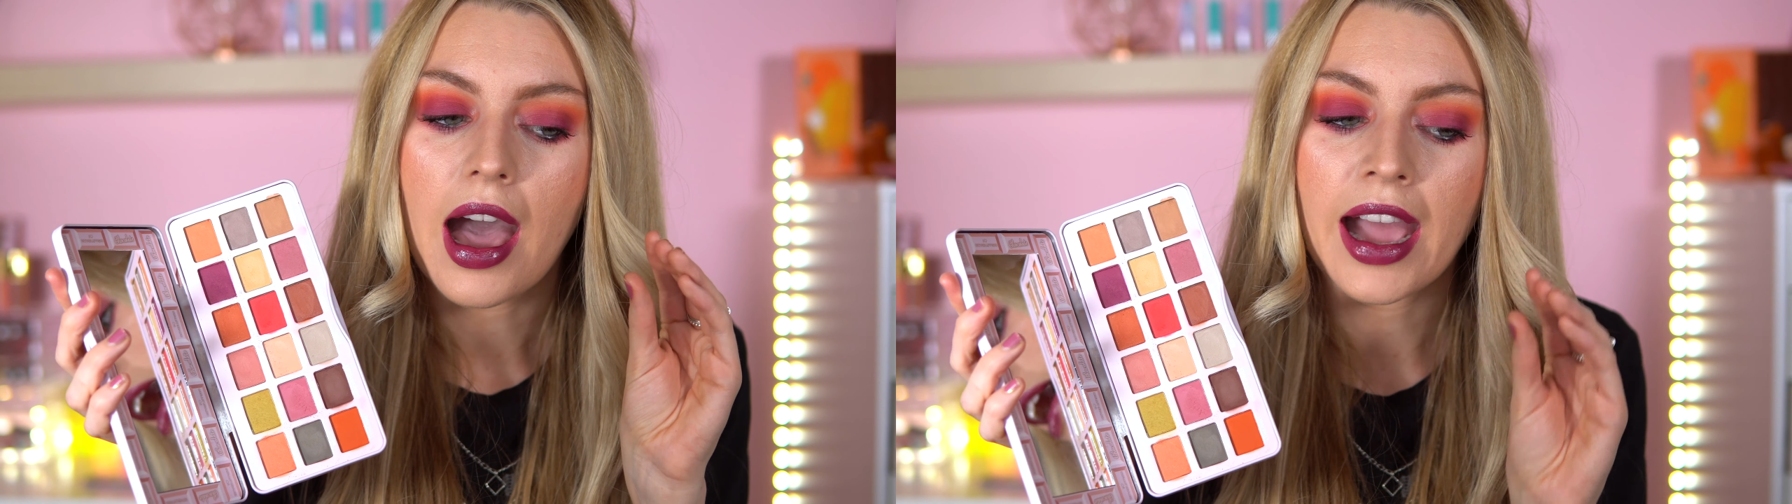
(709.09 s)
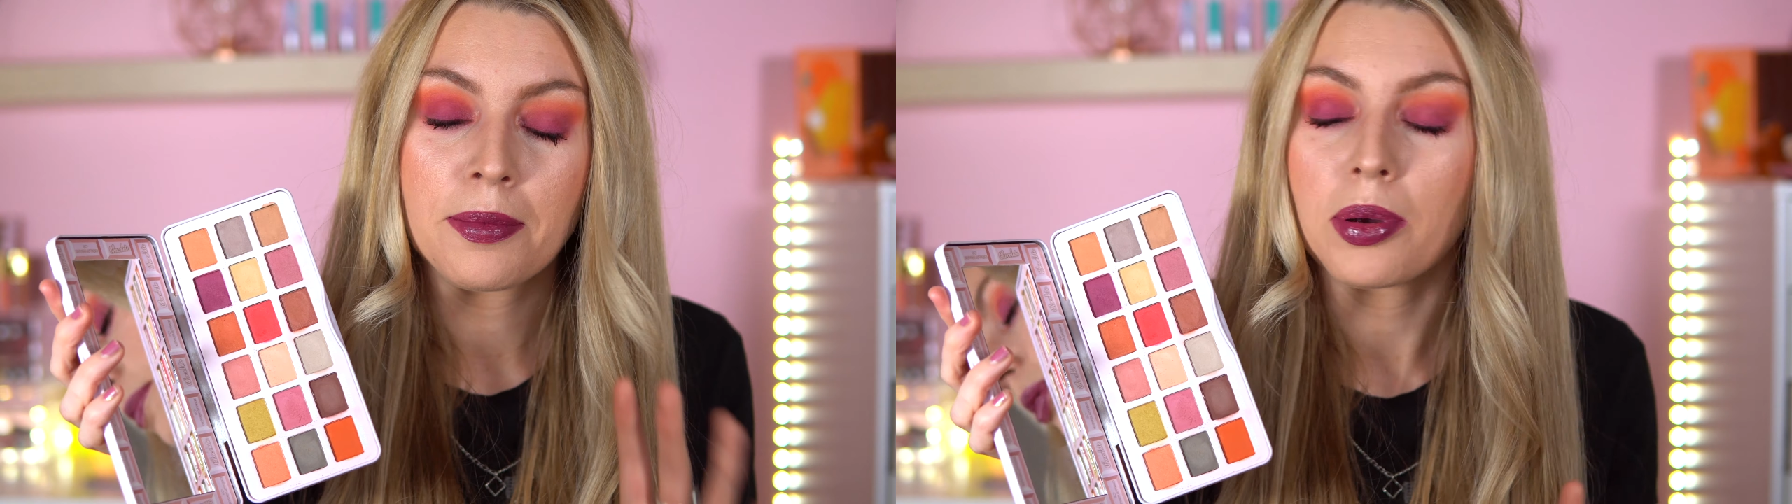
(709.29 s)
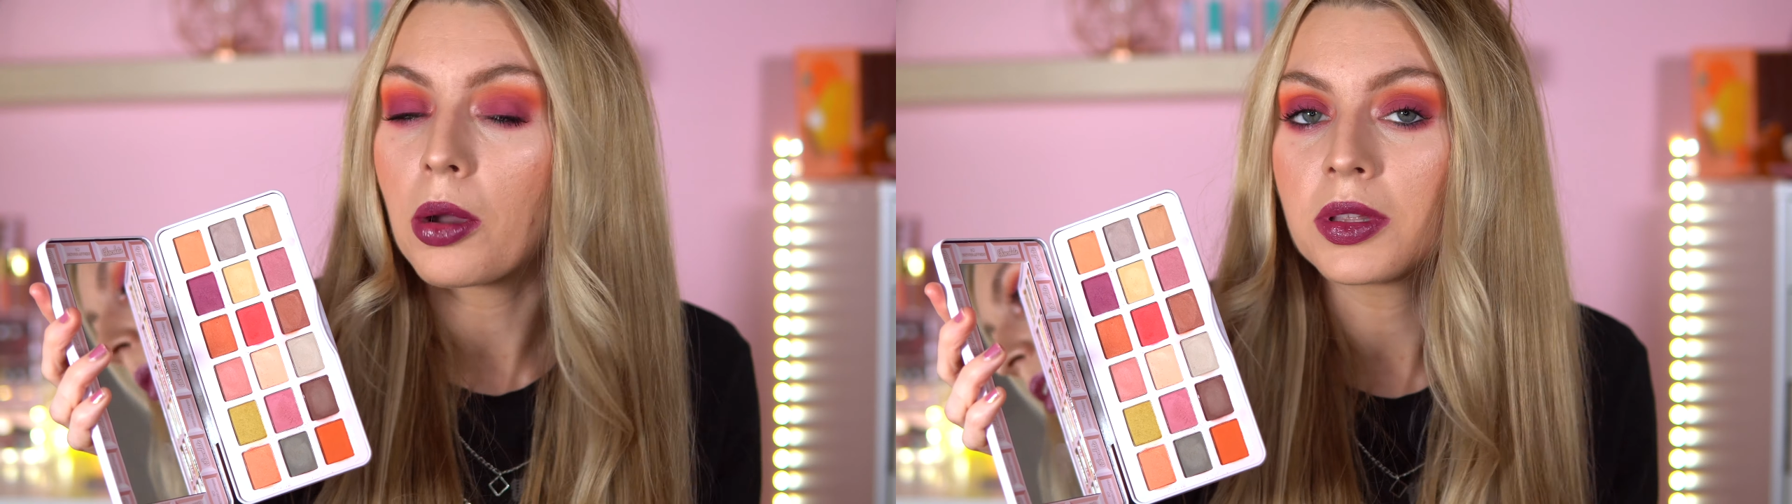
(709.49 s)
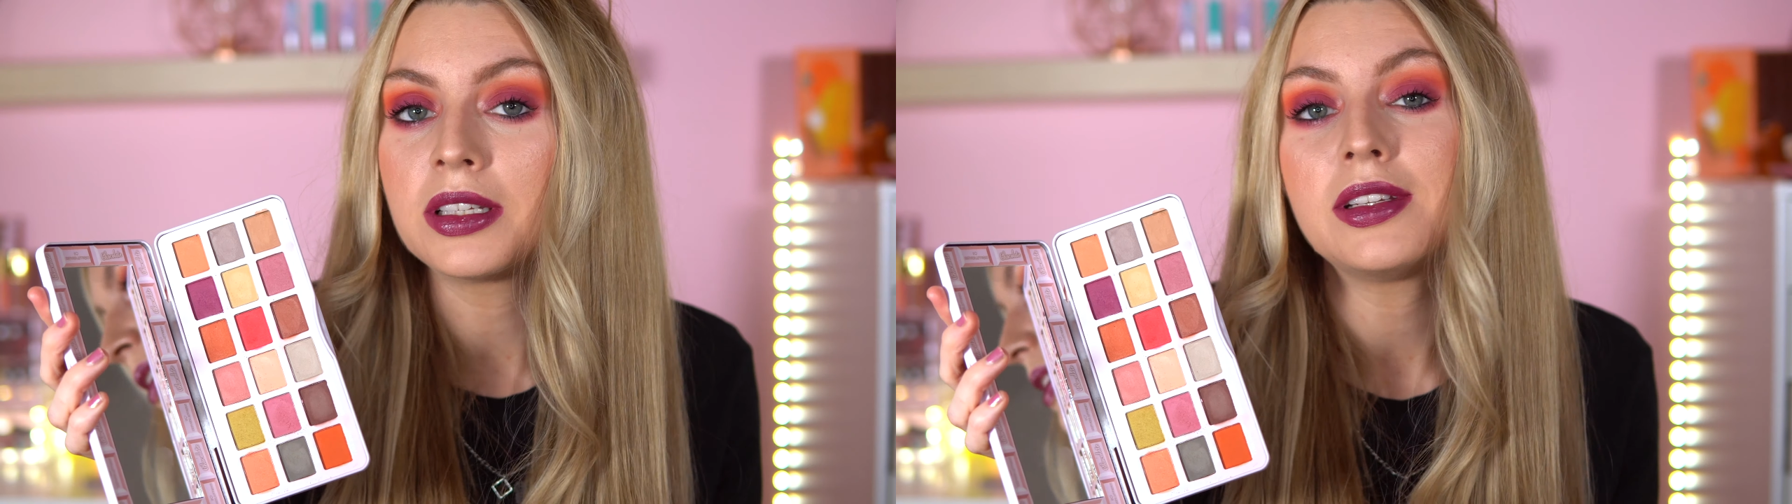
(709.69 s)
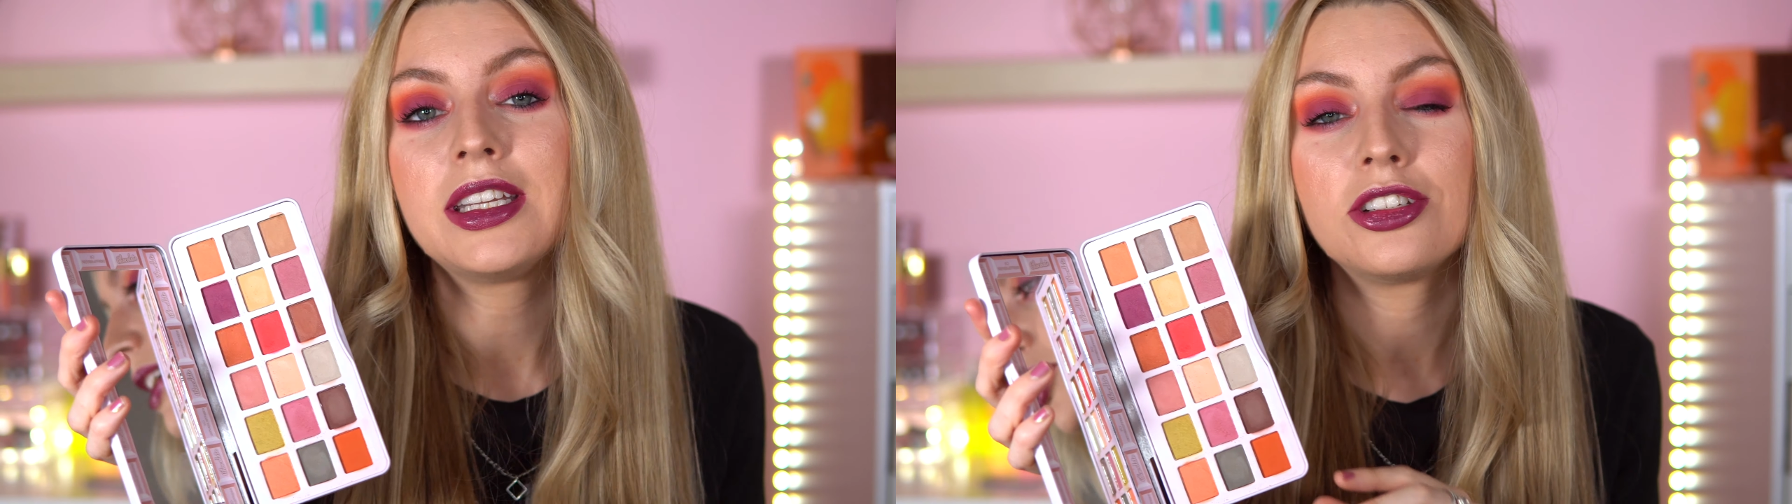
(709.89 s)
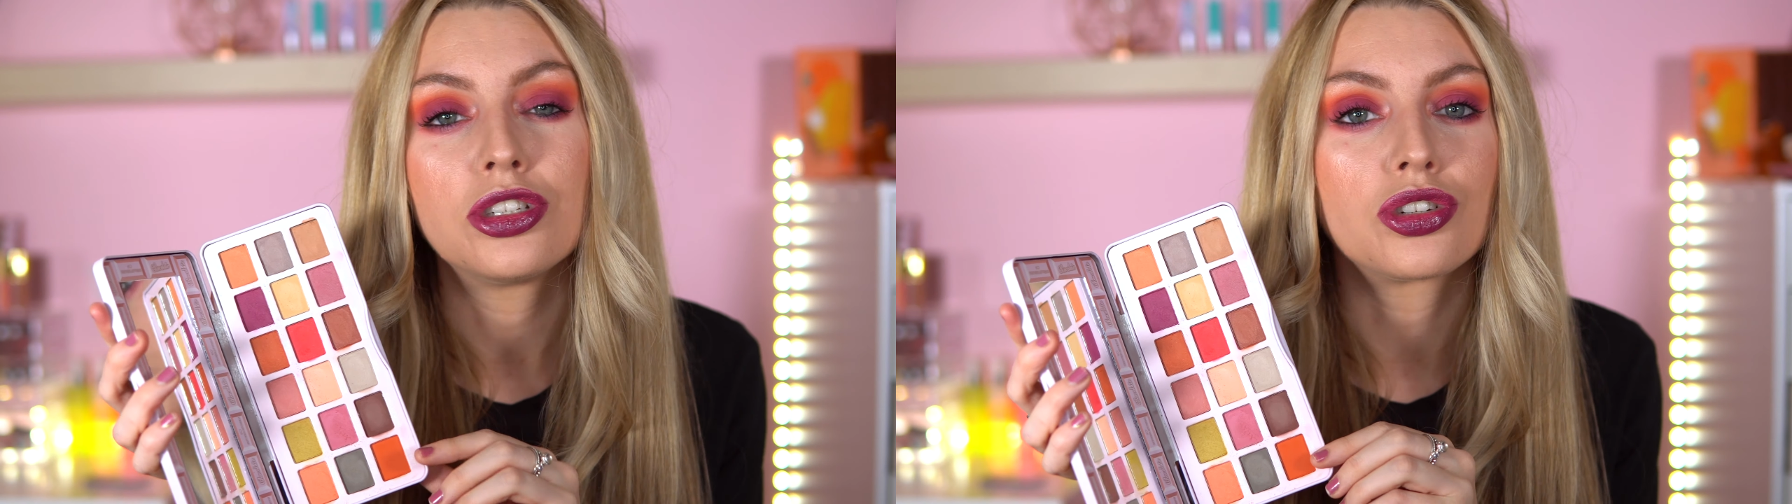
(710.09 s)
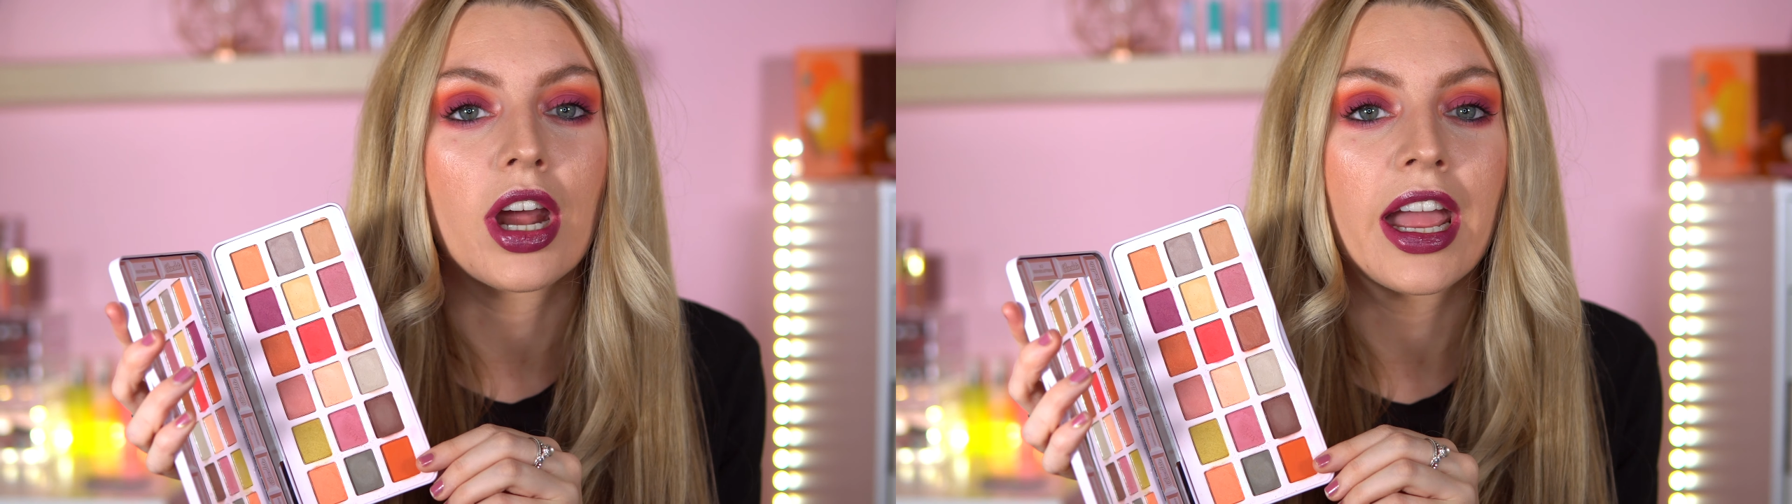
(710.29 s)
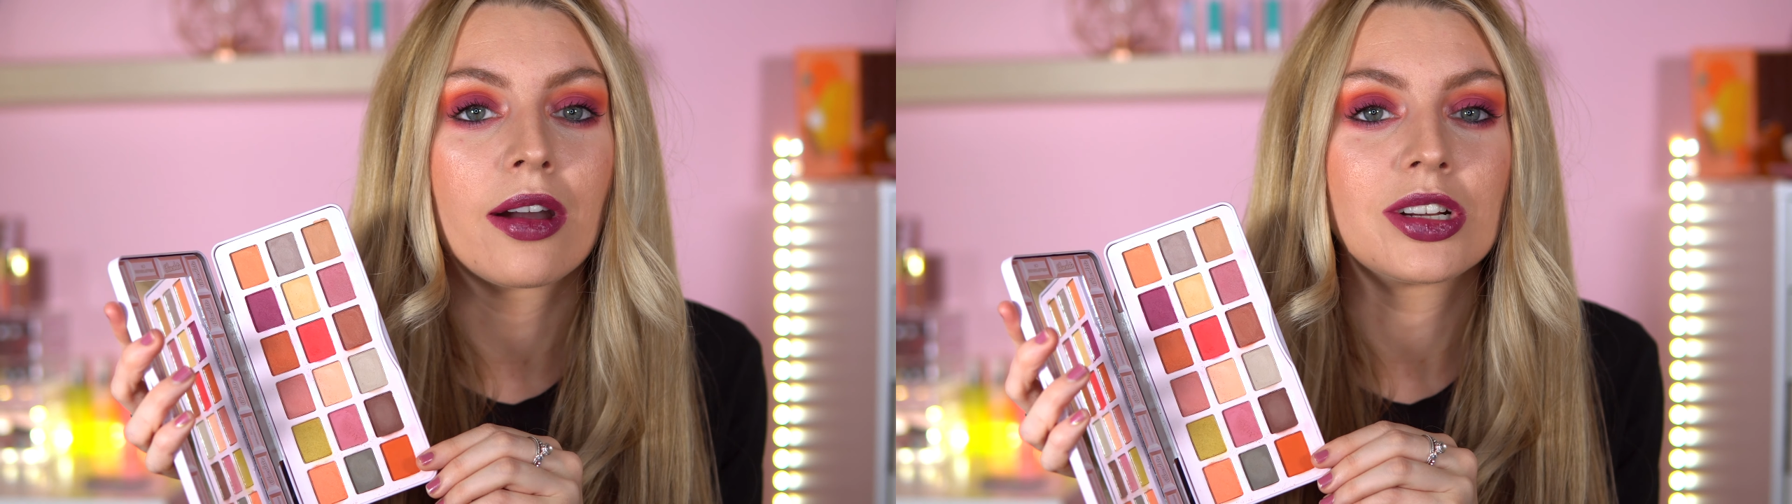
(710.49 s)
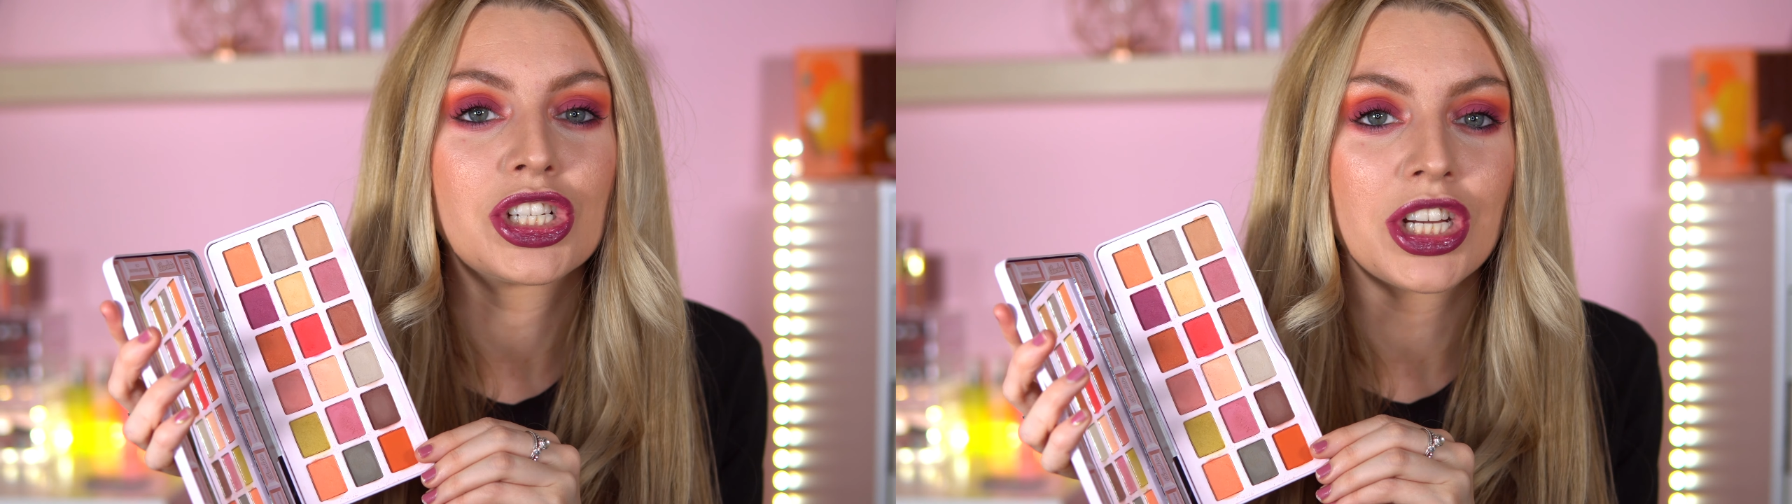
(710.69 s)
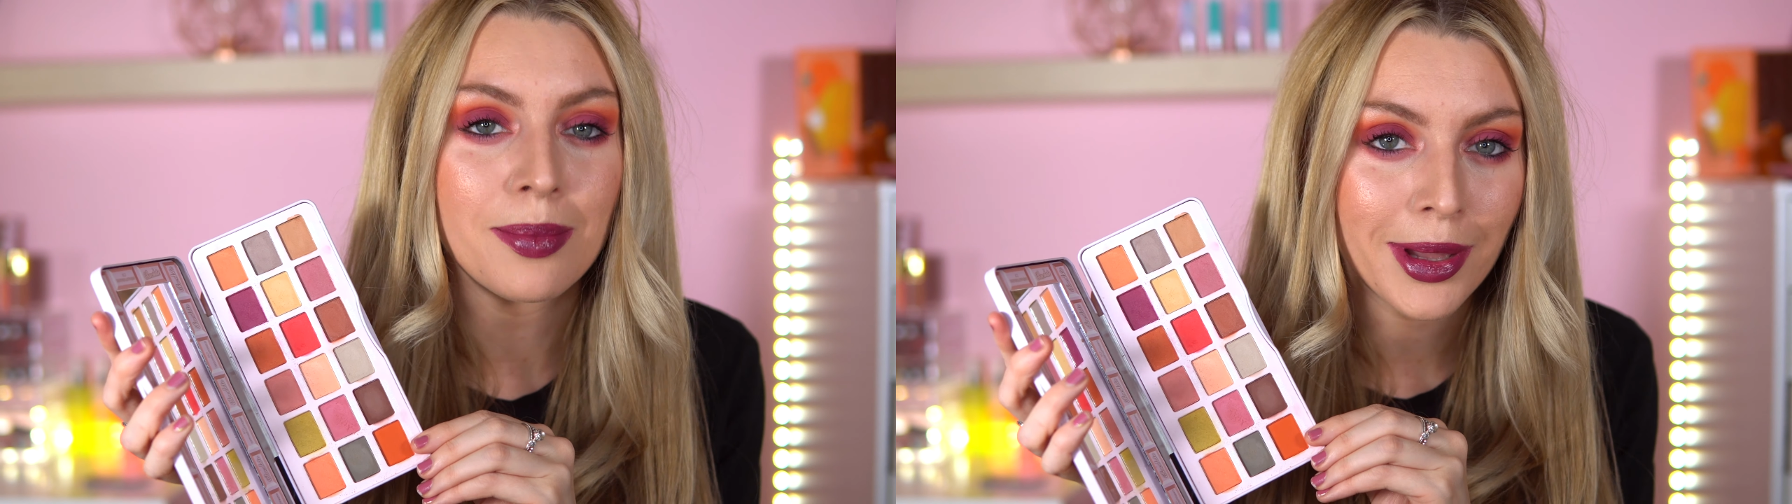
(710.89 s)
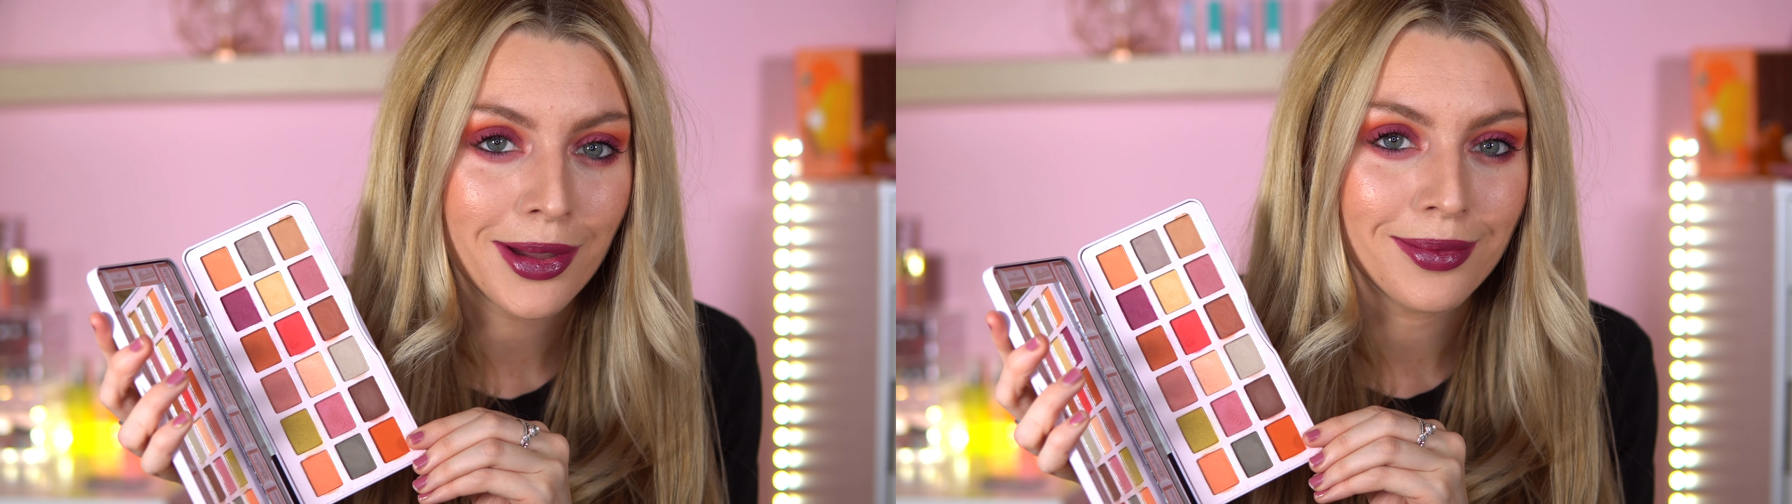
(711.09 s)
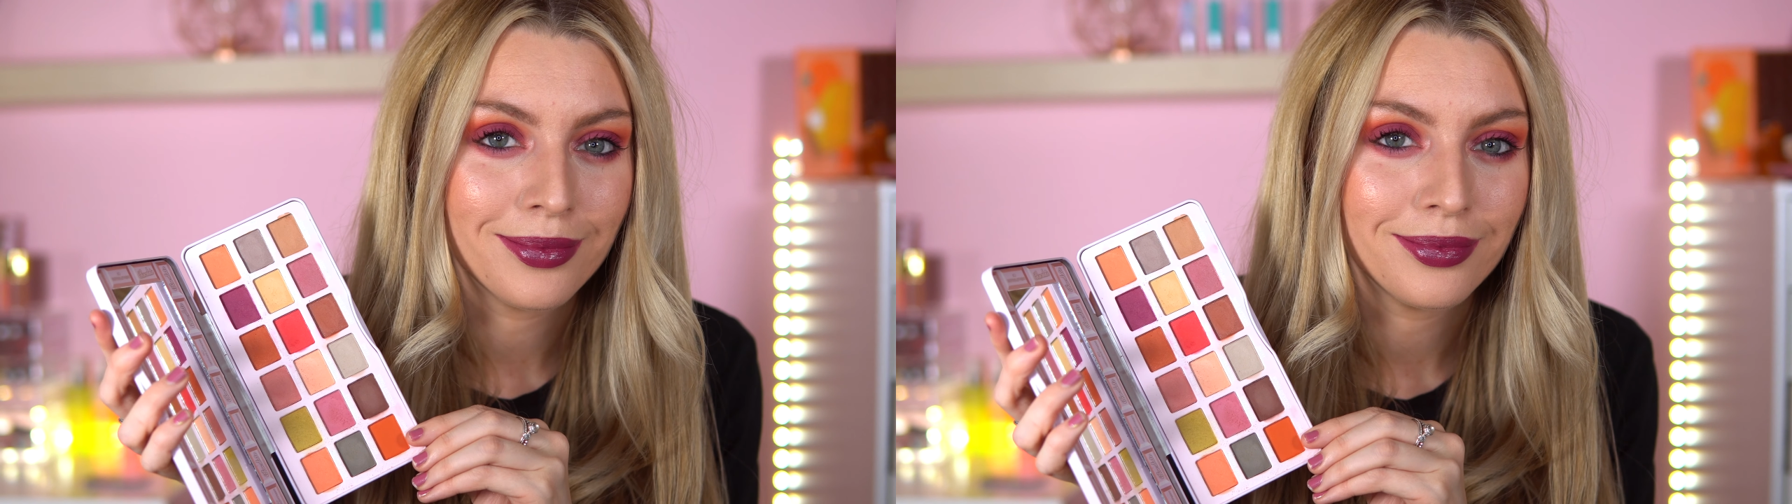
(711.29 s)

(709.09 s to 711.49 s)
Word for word: I probably need to try out a shimmer